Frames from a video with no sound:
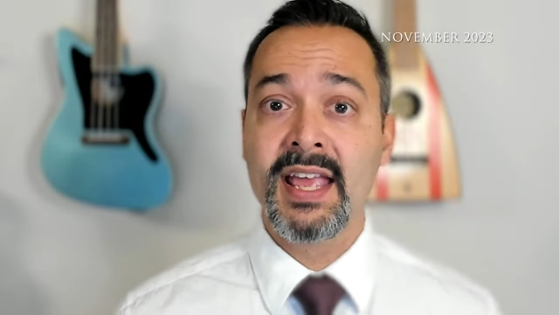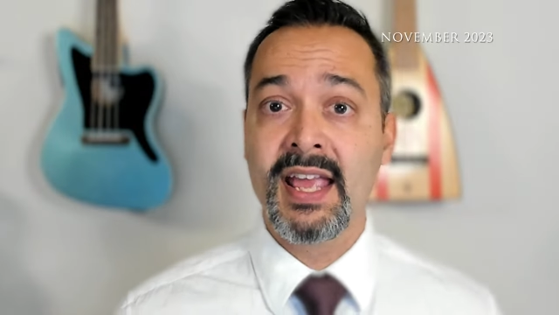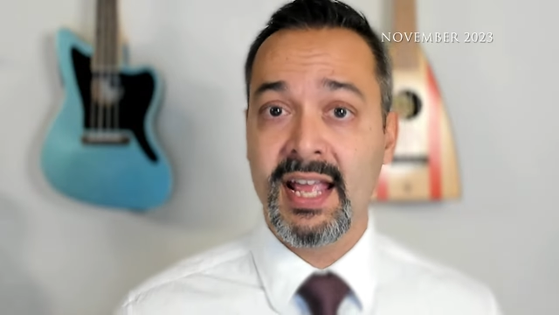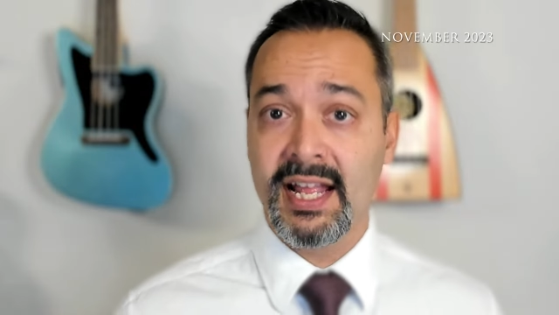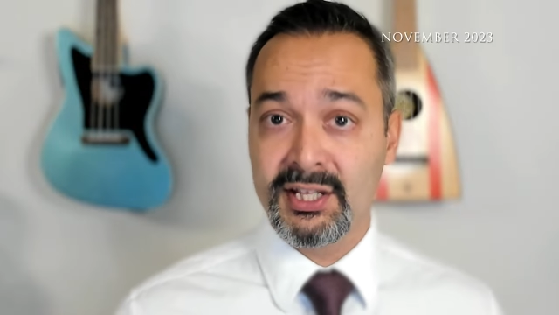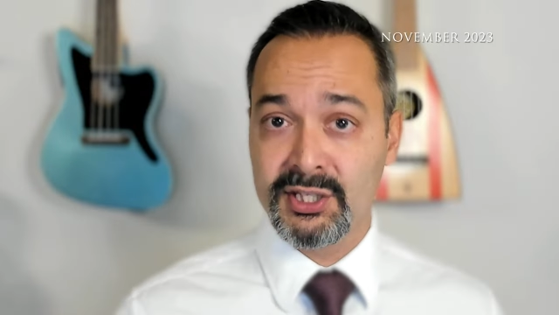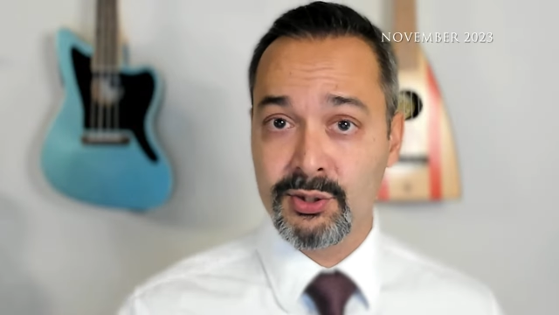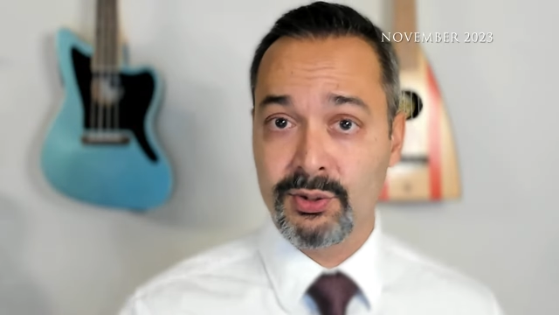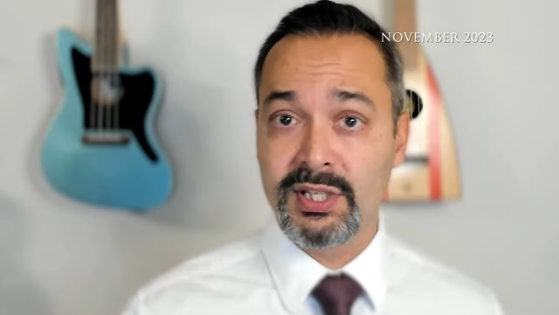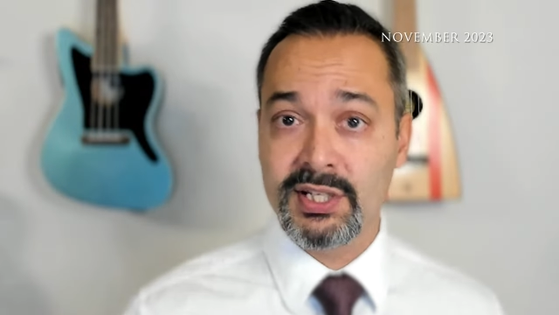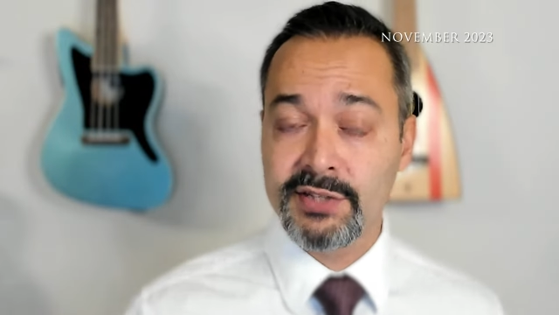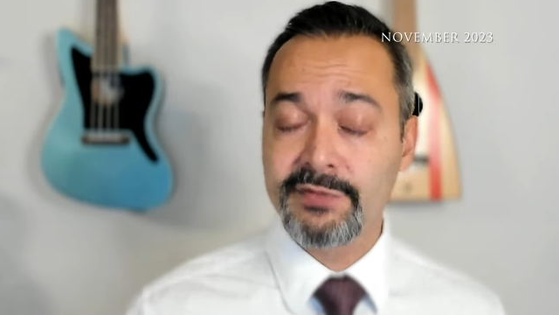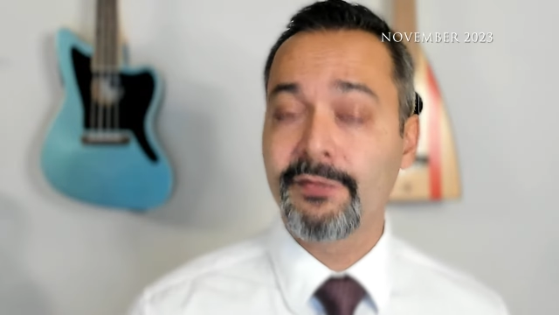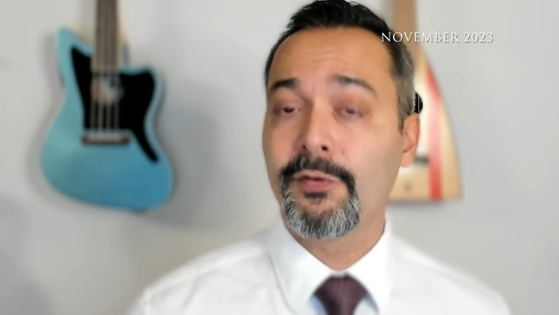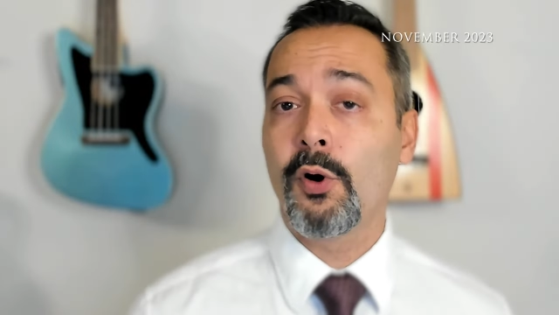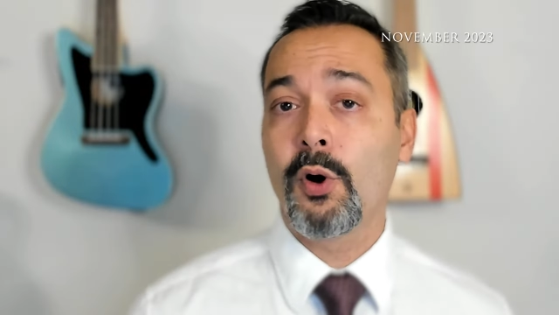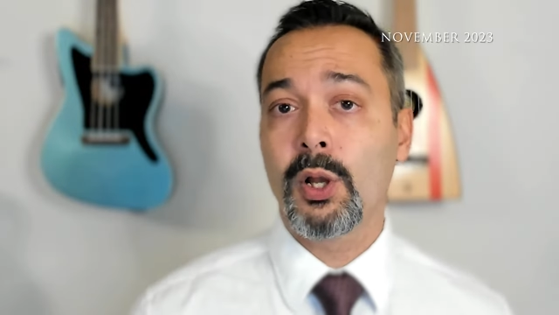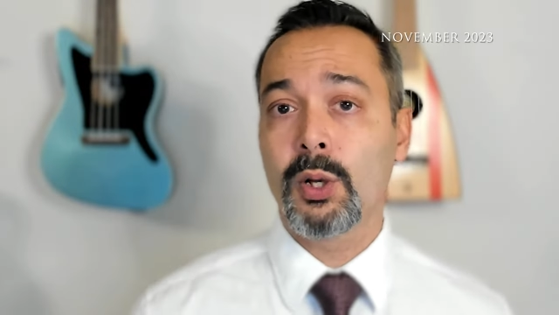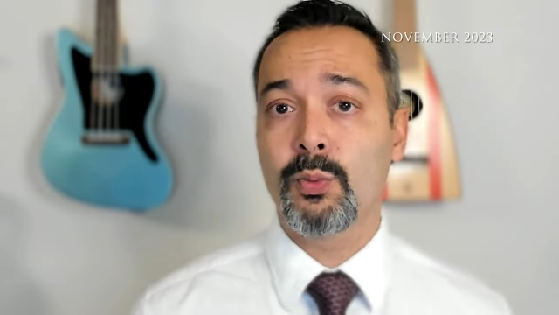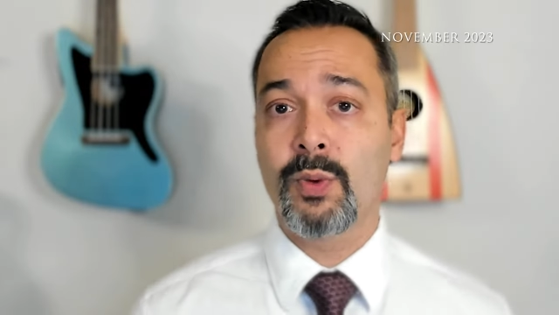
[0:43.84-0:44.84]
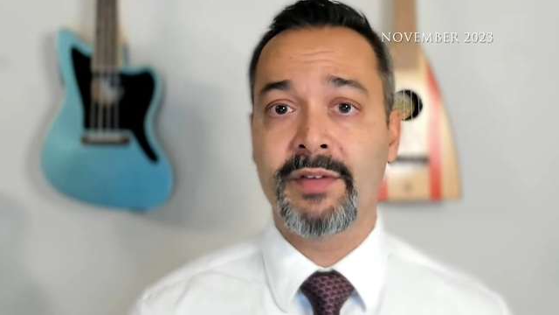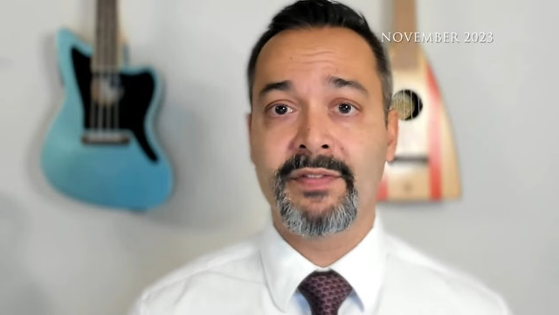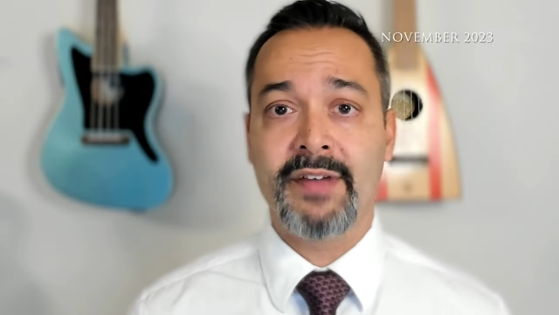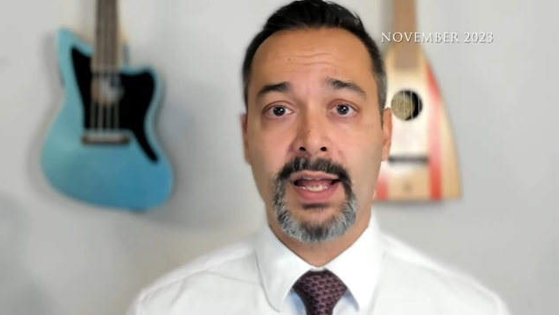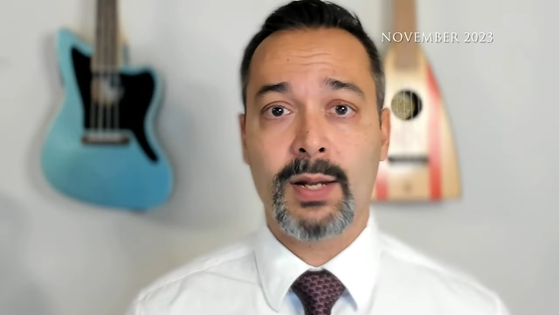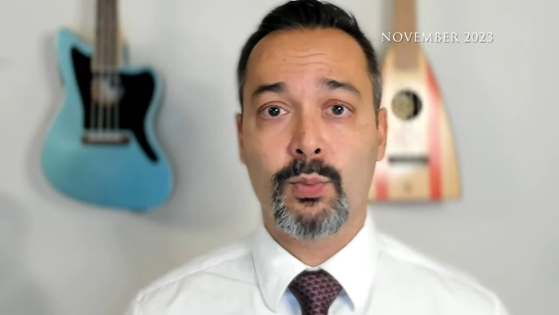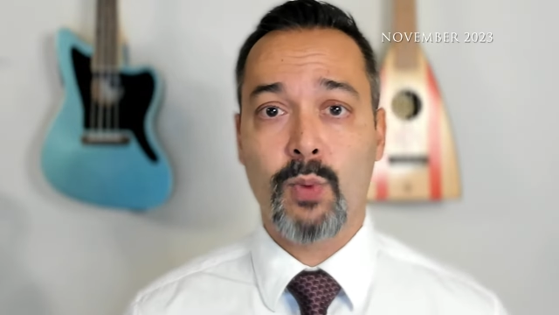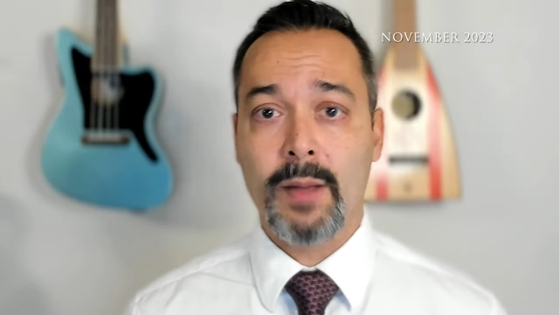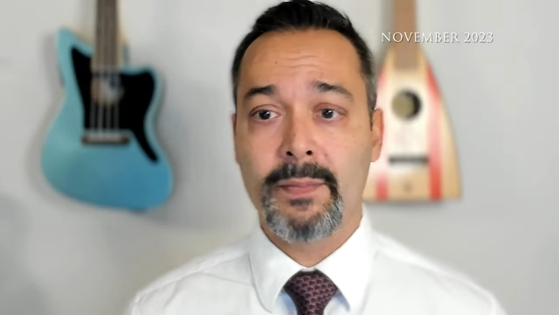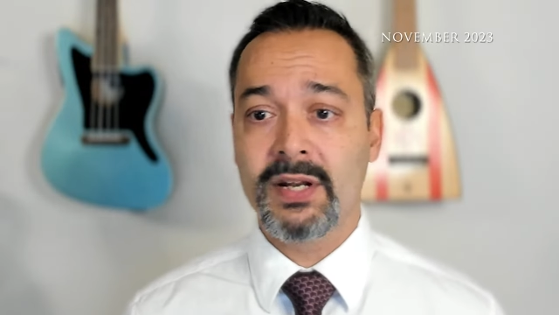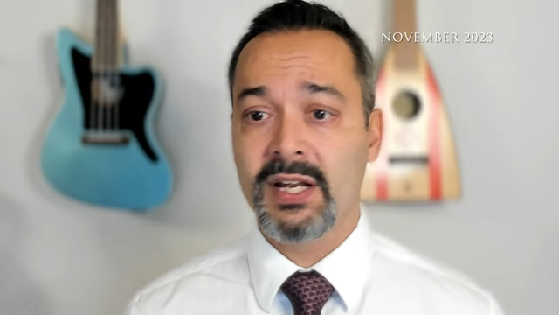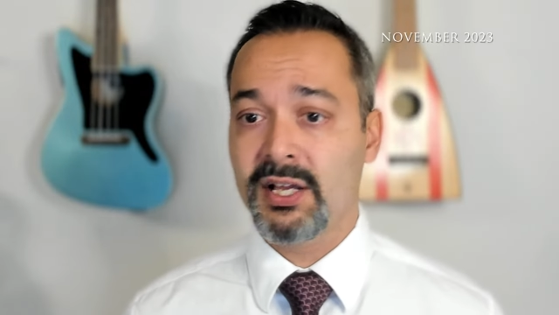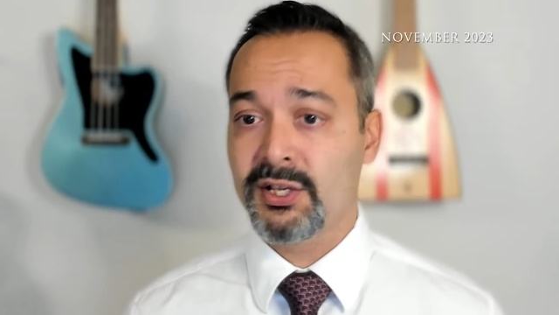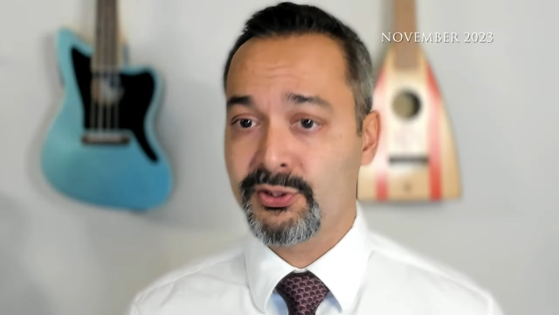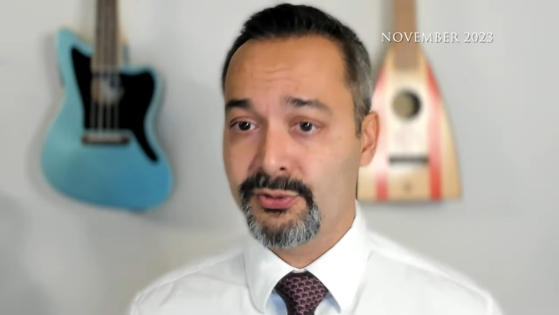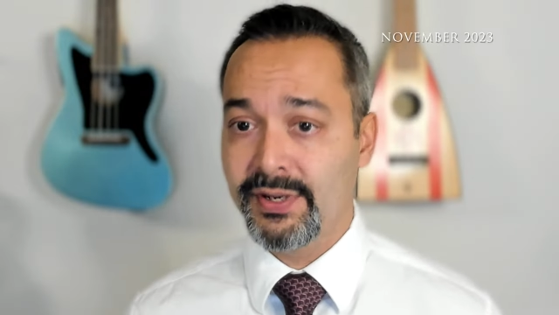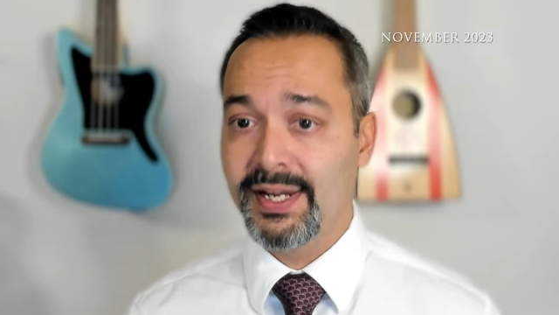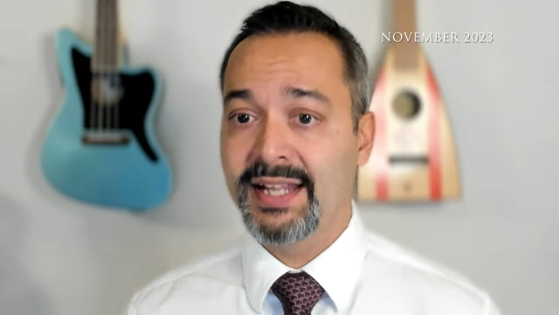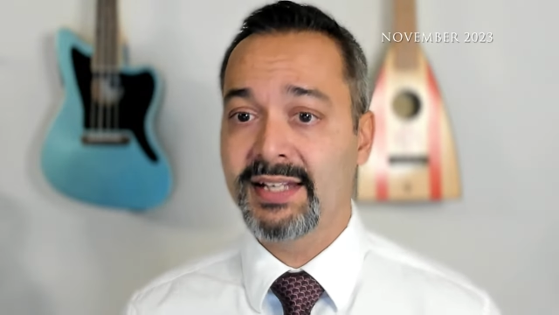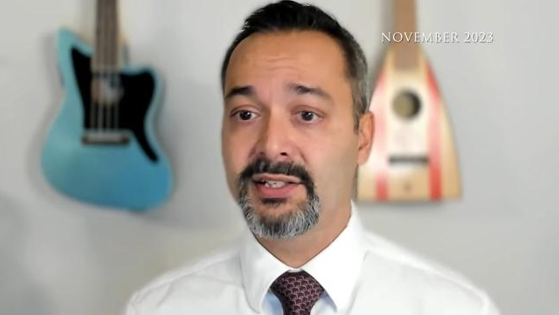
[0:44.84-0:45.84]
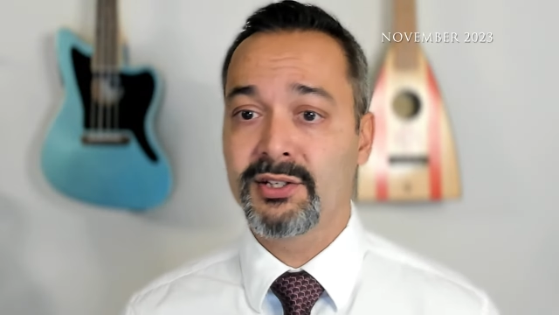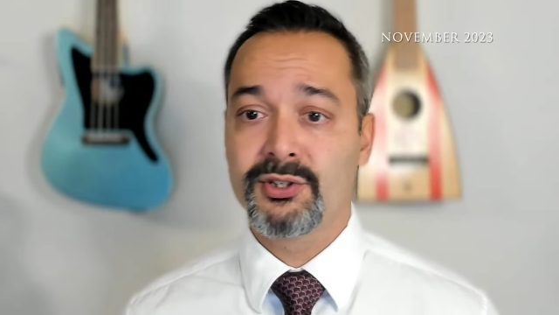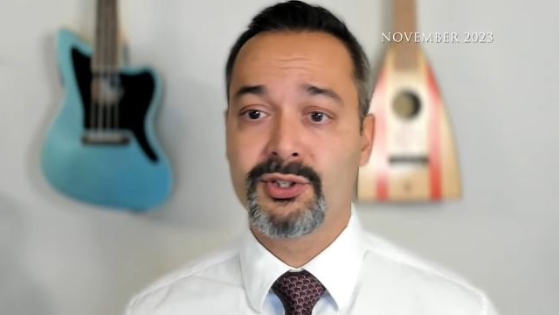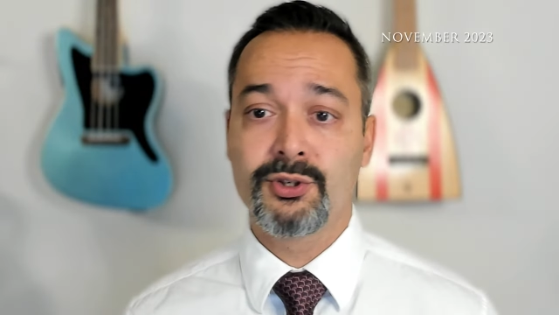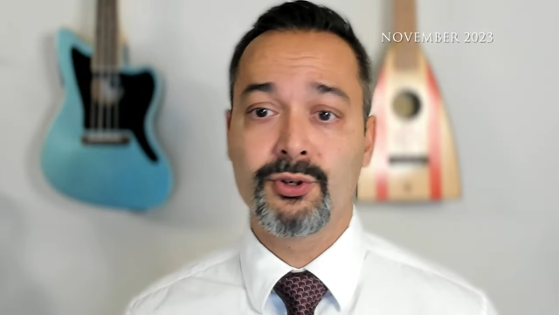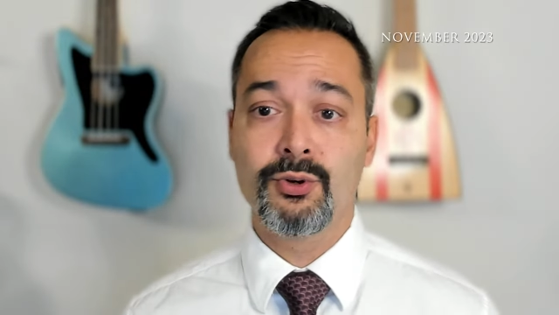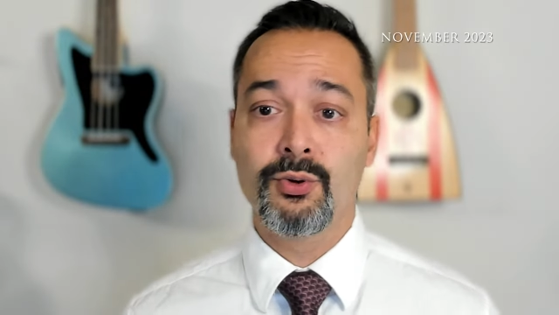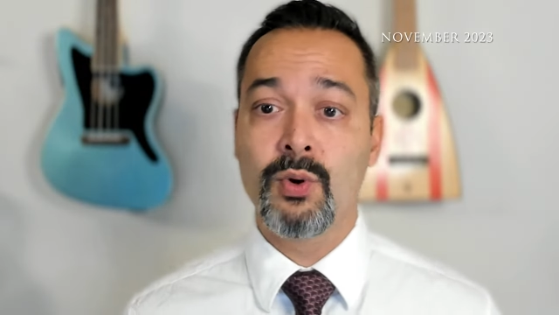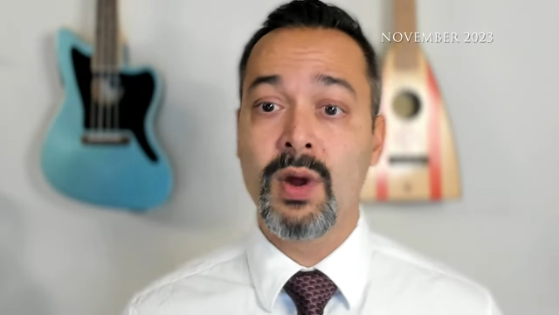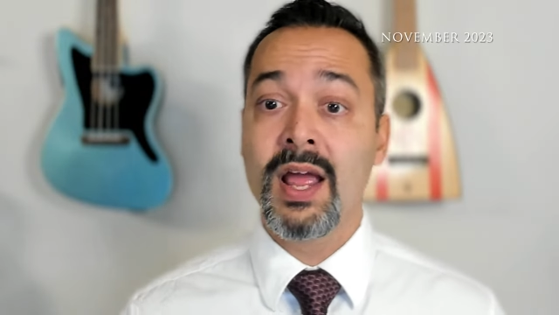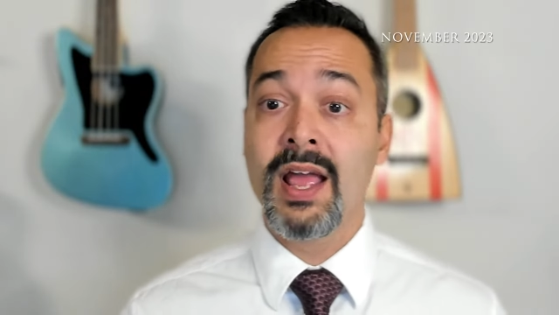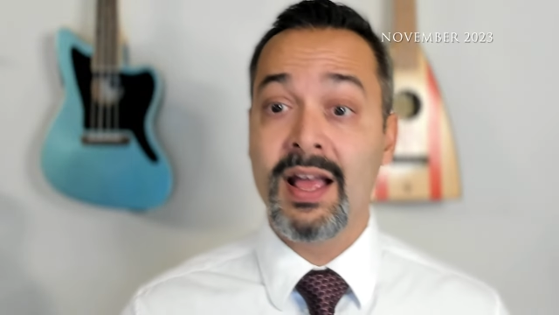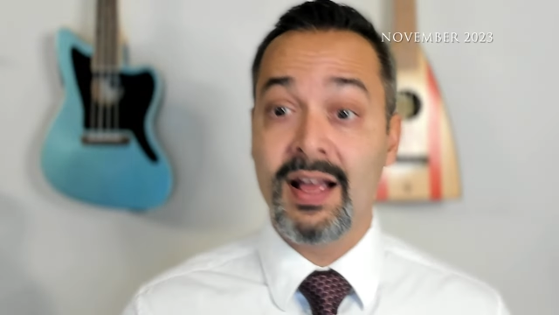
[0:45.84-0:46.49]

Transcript: And so this fall, we've had webinars related to